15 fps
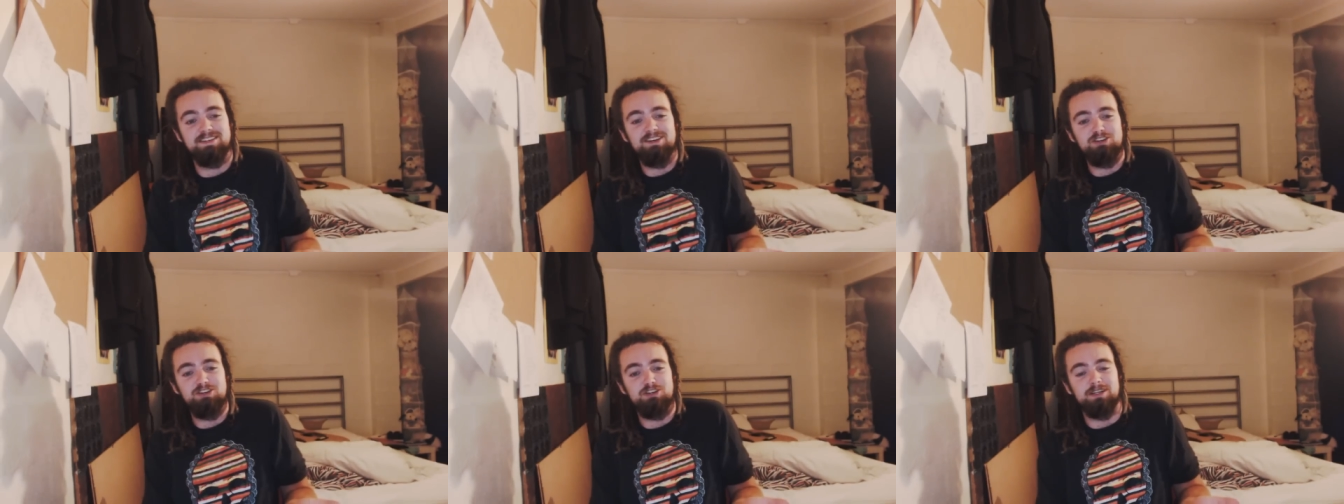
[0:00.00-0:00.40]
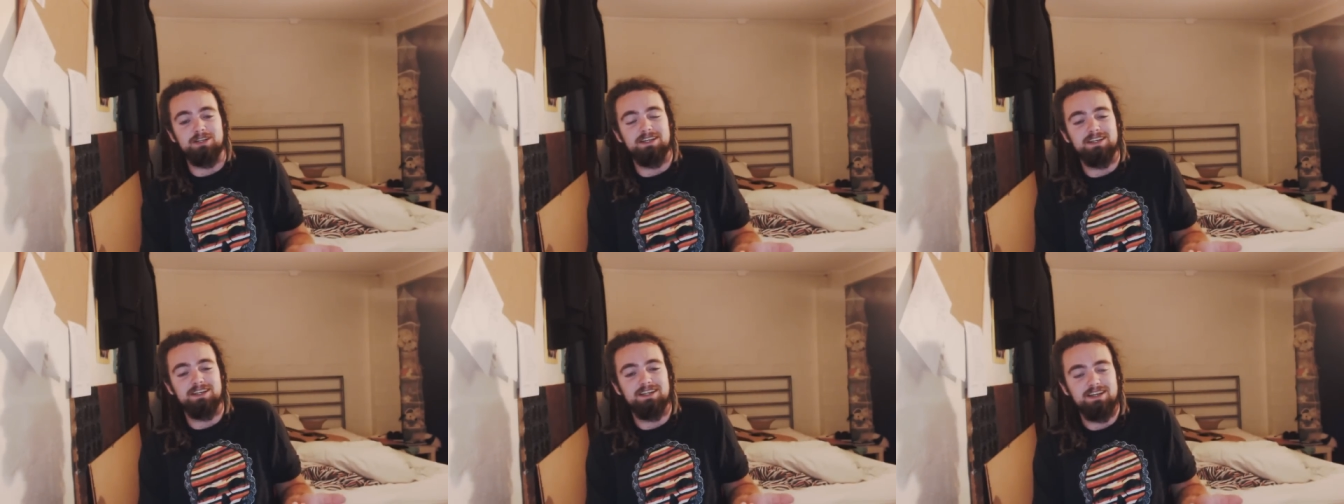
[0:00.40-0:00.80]

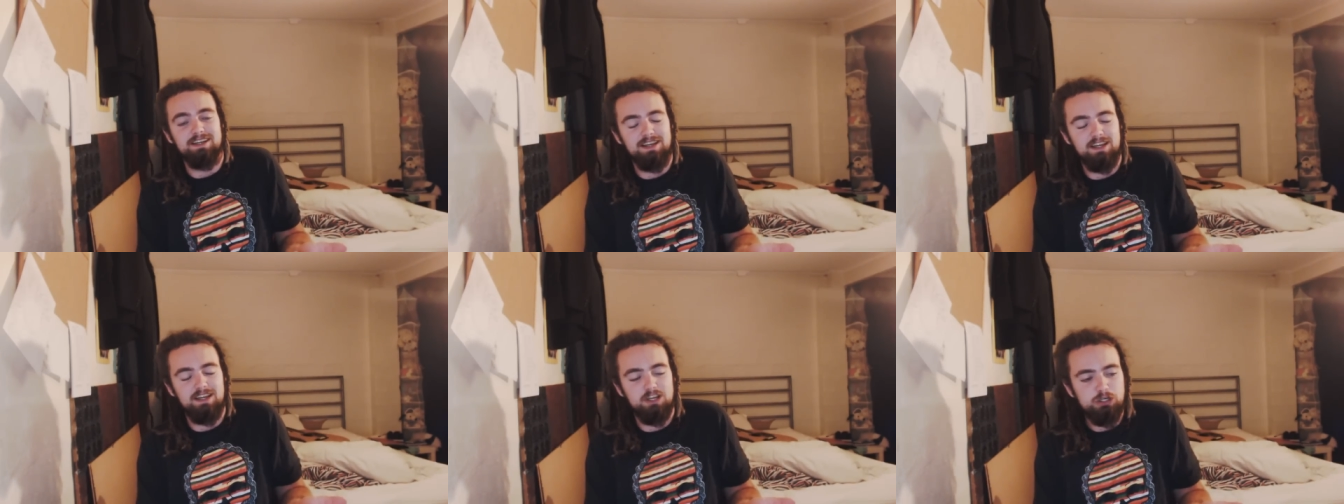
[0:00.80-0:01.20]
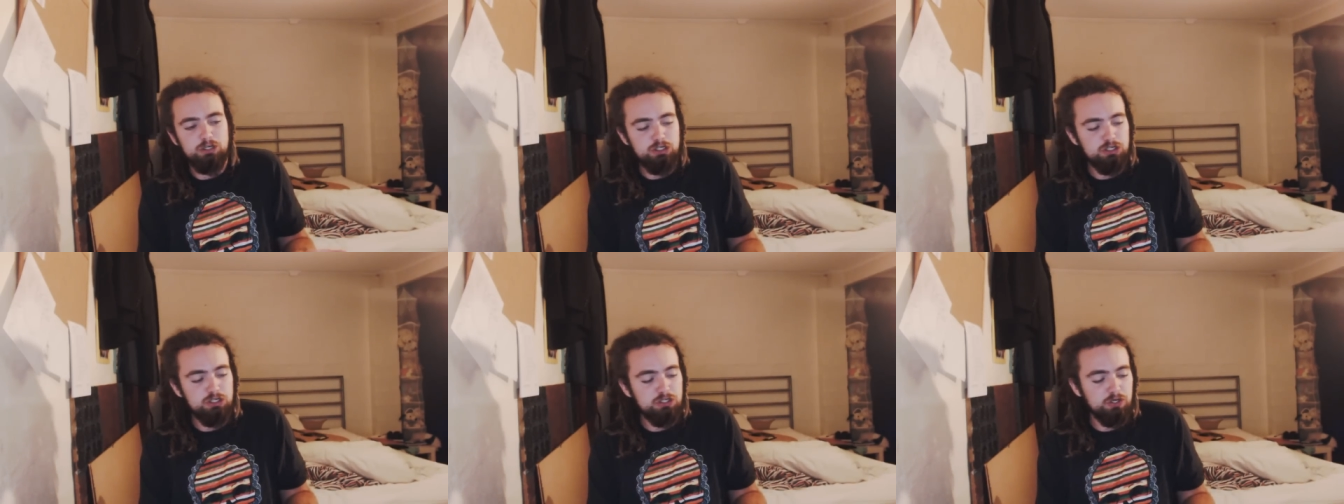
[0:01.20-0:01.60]
Essentially,
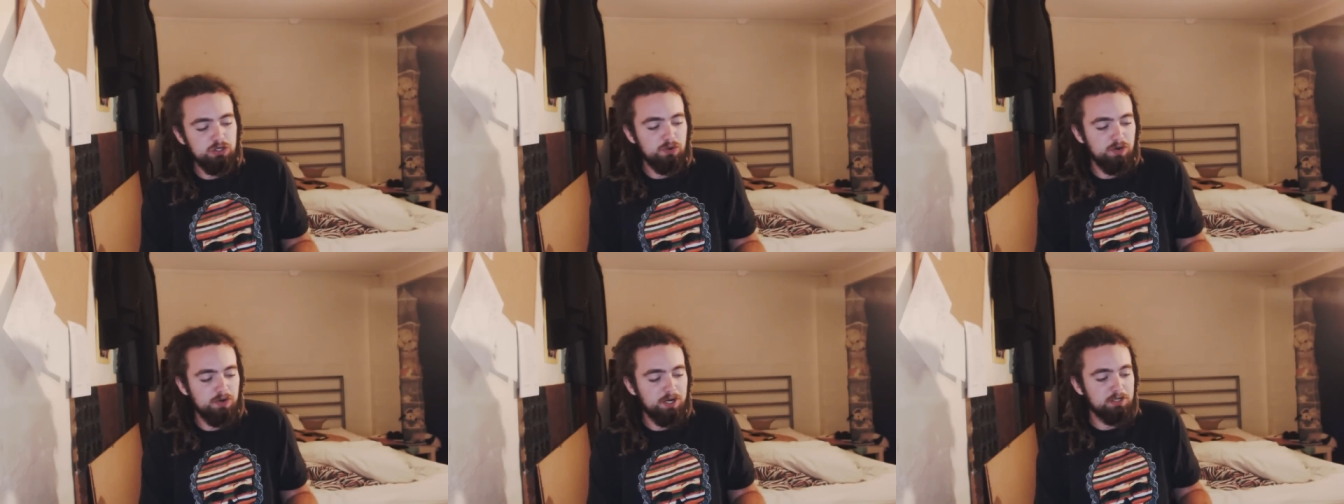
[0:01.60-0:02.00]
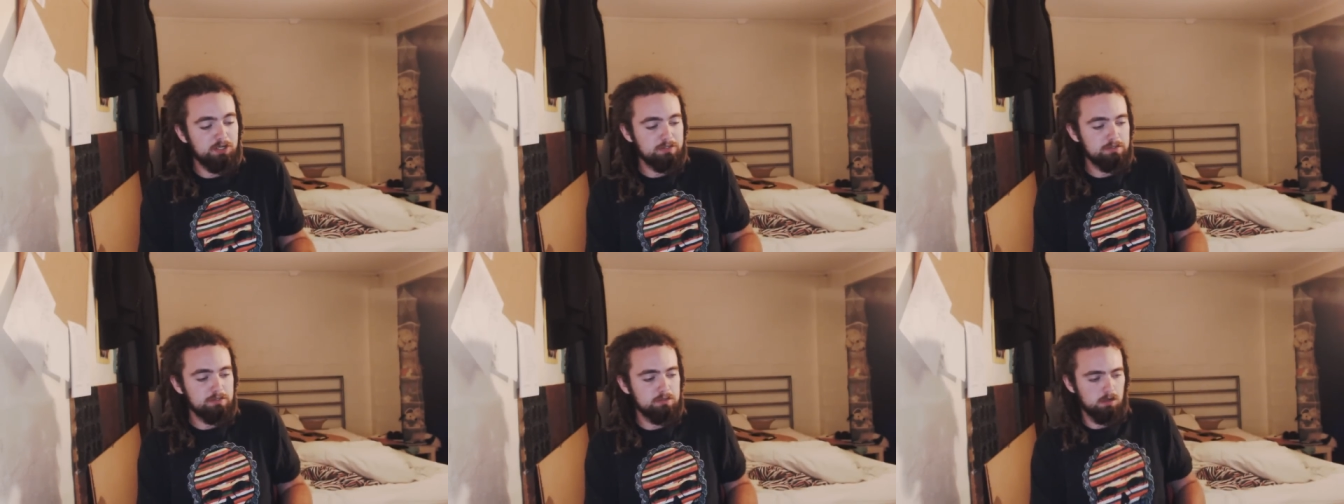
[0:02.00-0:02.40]
she turned around
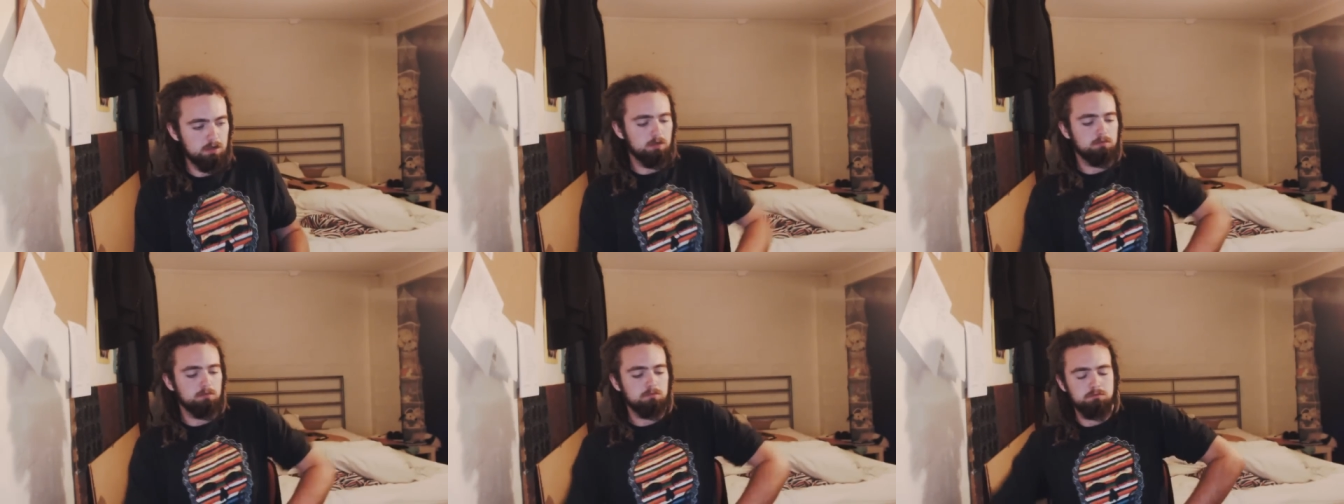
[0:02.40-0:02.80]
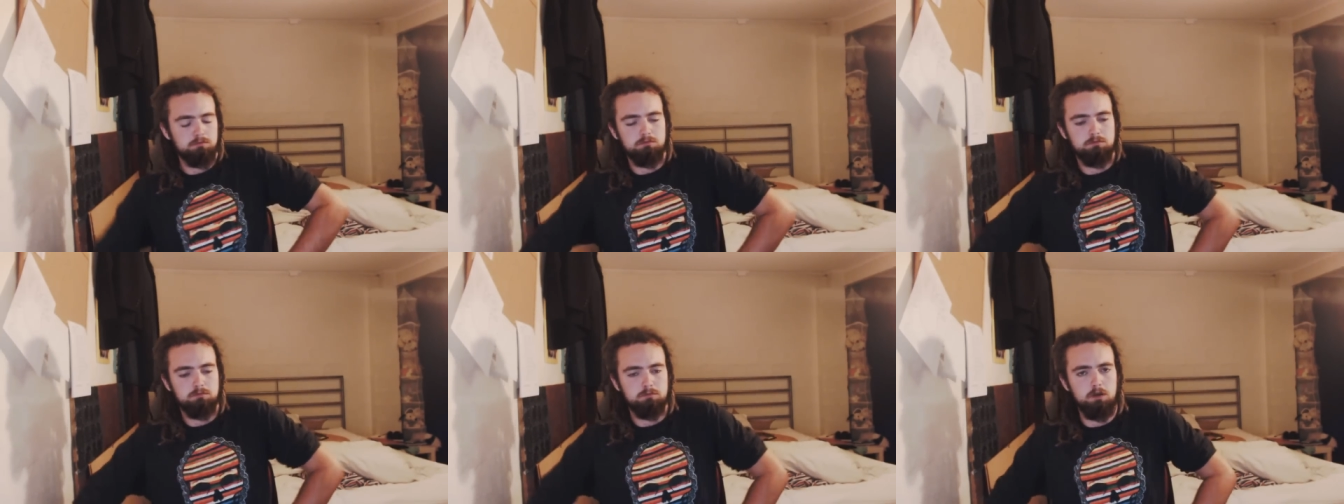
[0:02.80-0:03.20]
and she's like, hey,
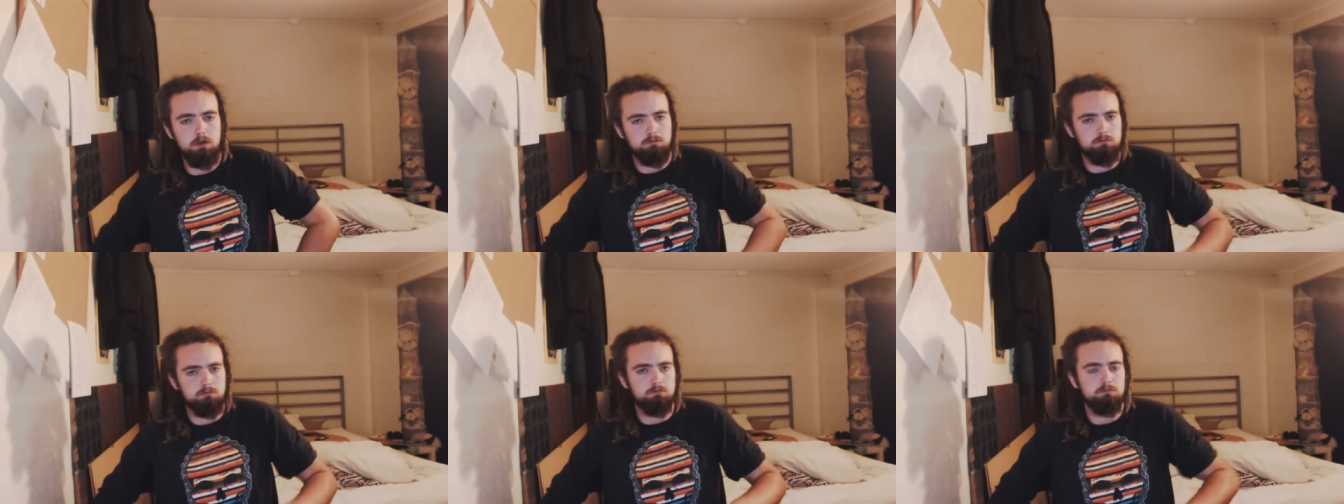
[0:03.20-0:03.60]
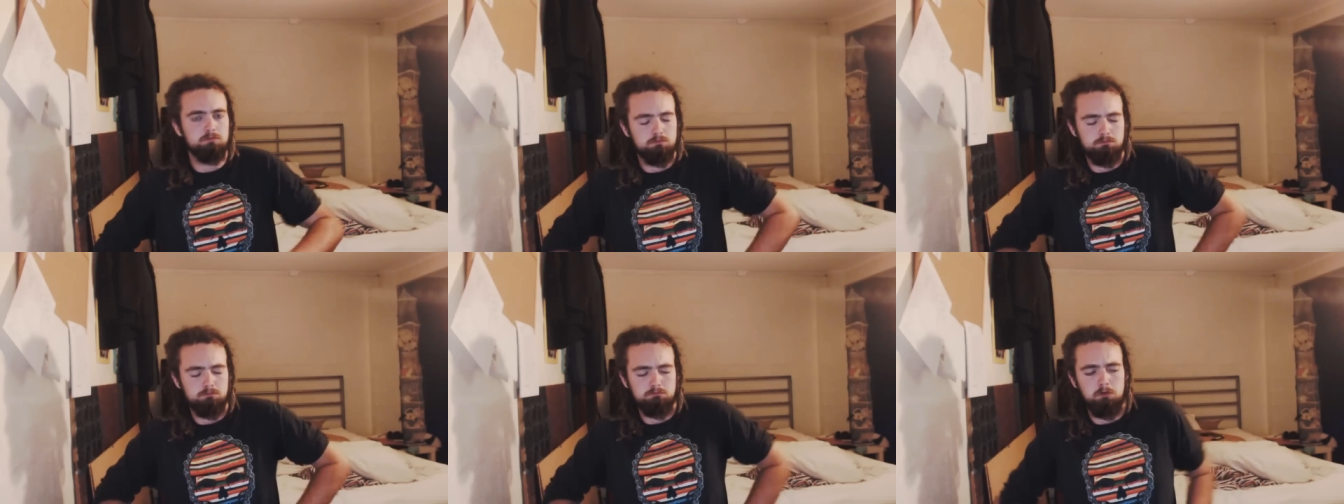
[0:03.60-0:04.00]
hey,
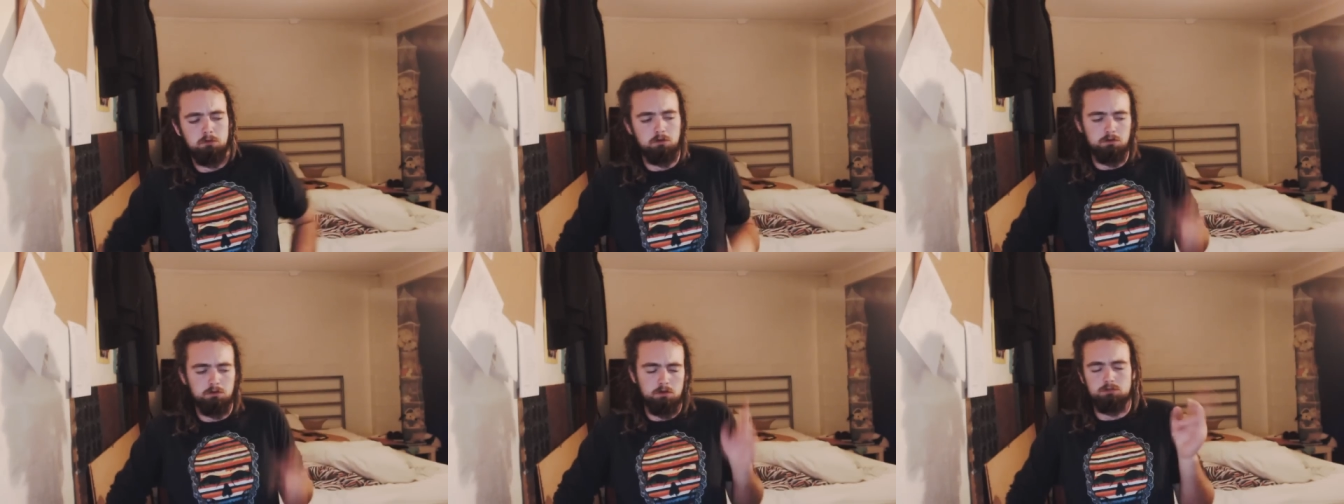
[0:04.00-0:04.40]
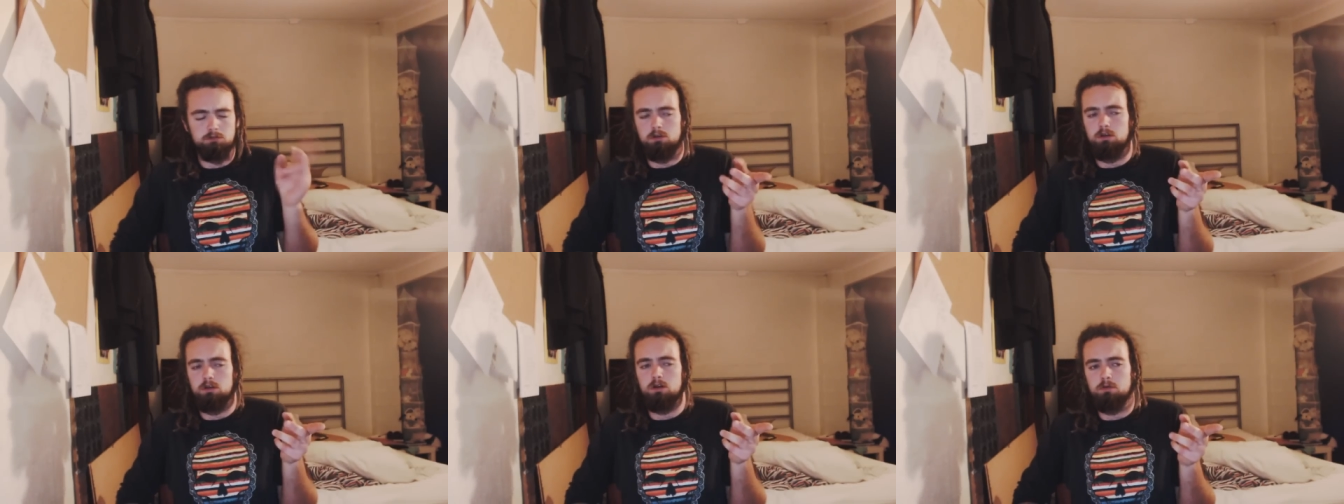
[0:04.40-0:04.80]
I'm going to
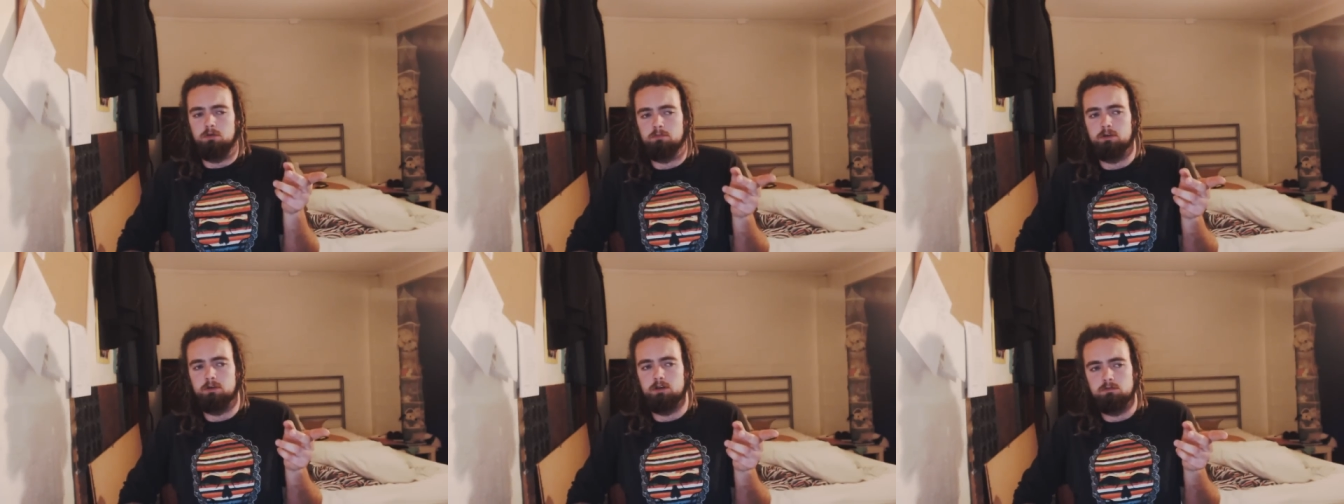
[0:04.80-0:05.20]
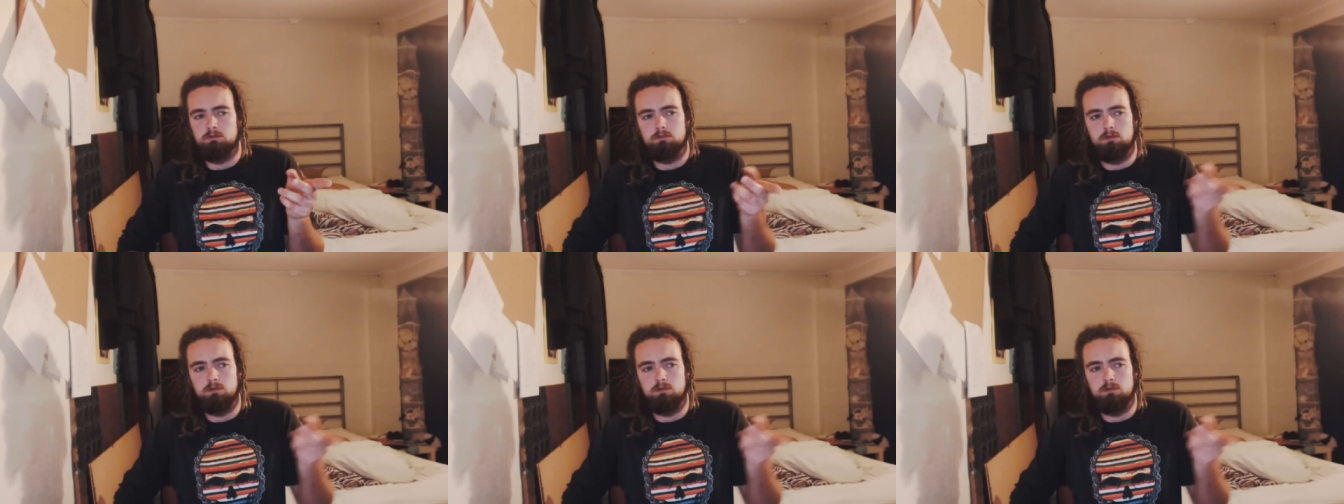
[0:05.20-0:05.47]
say that about me.